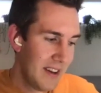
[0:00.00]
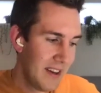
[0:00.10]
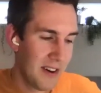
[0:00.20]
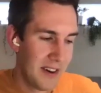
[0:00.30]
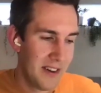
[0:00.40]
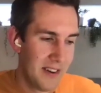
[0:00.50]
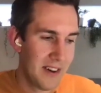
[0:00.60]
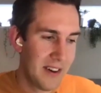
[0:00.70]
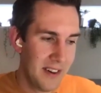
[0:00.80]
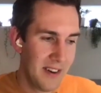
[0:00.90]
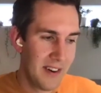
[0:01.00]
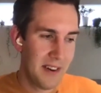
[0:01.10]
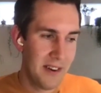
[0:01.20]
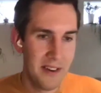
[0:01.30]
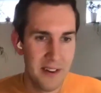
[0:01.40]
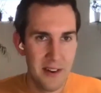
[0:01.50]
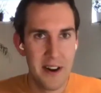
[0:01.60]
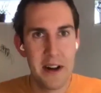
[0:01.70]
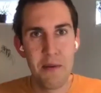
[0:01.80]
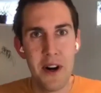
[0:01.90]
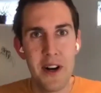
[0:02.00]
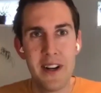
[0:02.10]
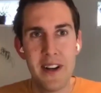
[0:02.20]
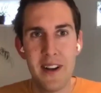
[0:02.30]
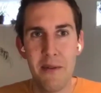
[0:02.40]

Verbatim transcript: your your your neural network